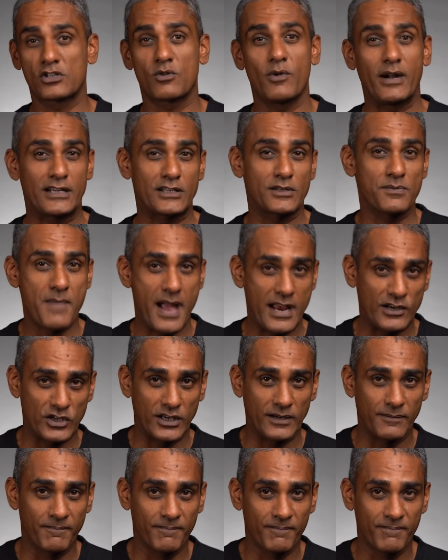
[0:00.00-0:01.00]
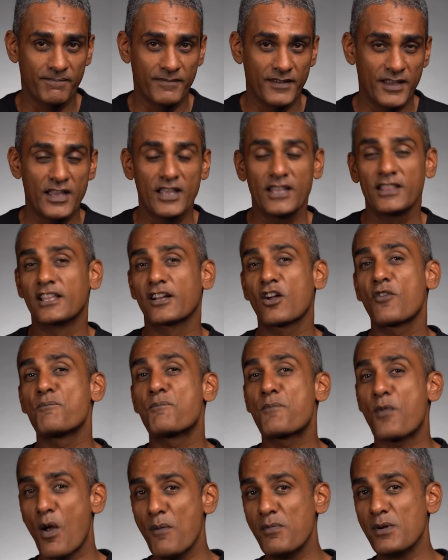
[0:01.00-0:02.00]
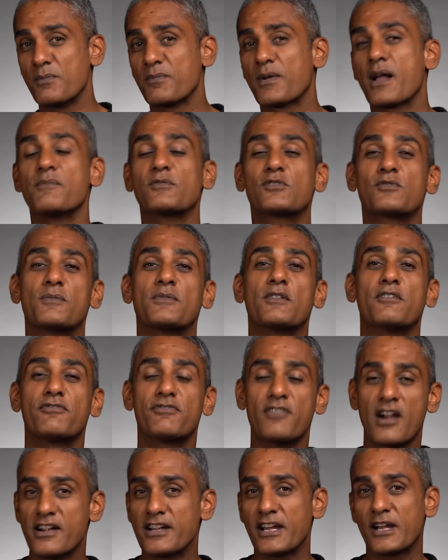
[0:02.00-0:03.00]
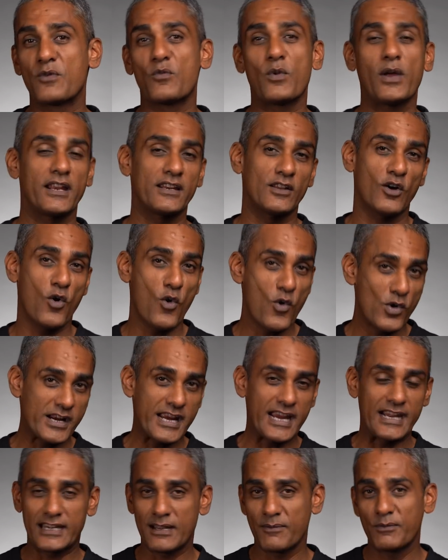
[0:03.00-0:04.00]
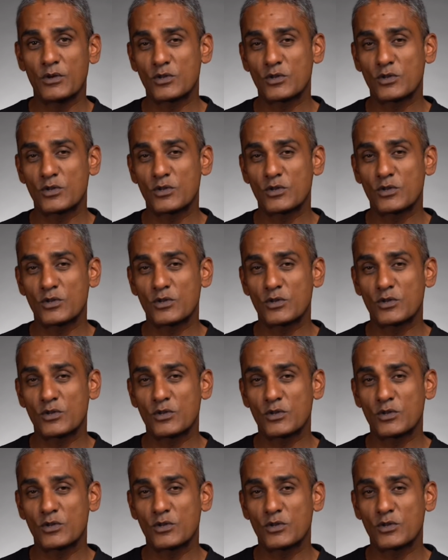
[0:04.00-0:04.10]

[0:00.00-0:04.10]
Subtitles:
quite smashing. The problem comes from the front end where the old KTM